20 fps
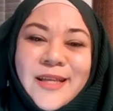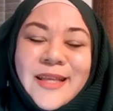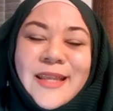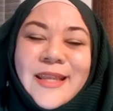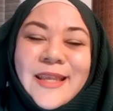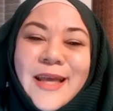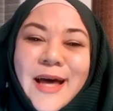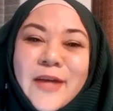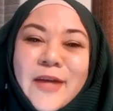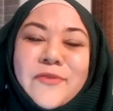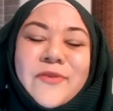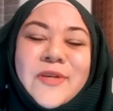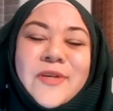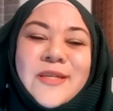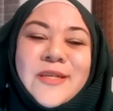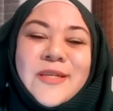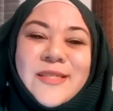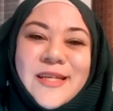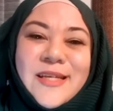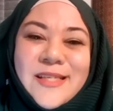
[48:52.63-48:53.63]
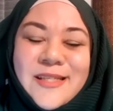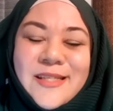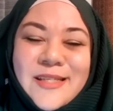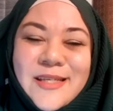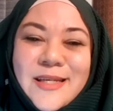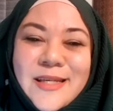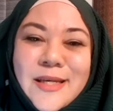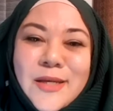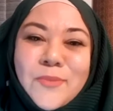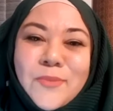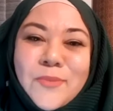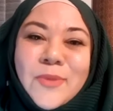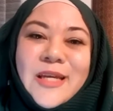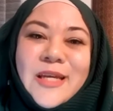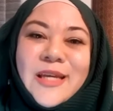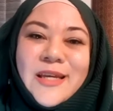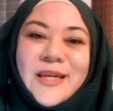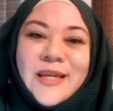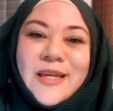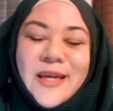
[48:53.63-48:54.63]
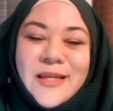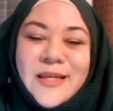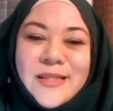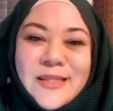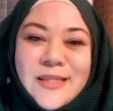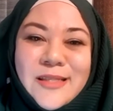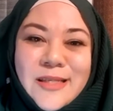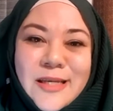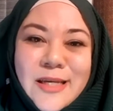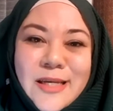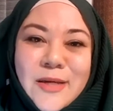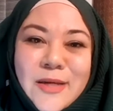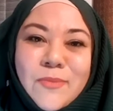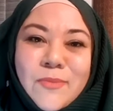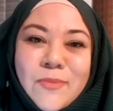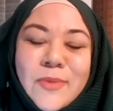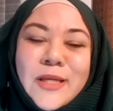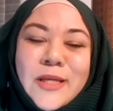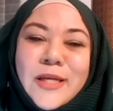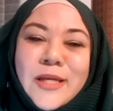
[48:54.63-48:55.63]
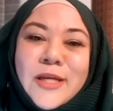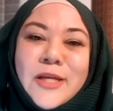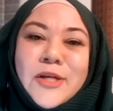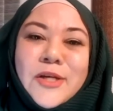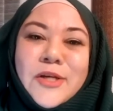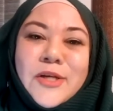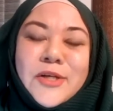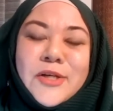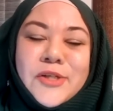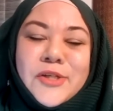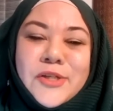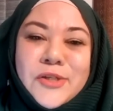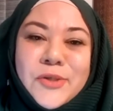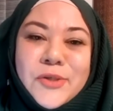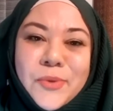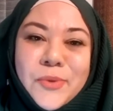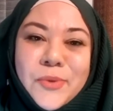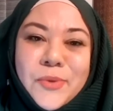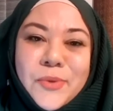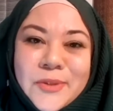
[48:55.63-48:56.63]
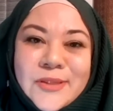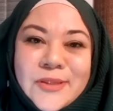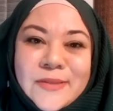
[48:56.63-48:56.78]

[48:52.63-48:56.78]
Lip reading: Life is extremely, extremely short.